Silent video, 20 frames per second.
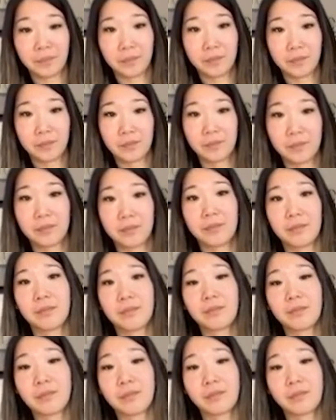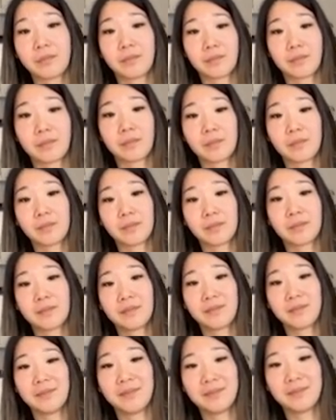
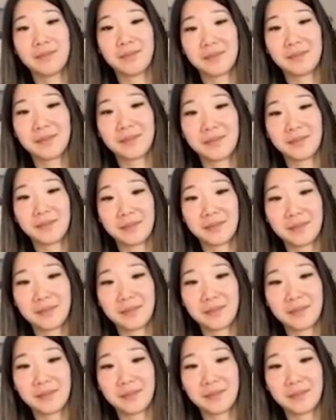This person isn't speaking.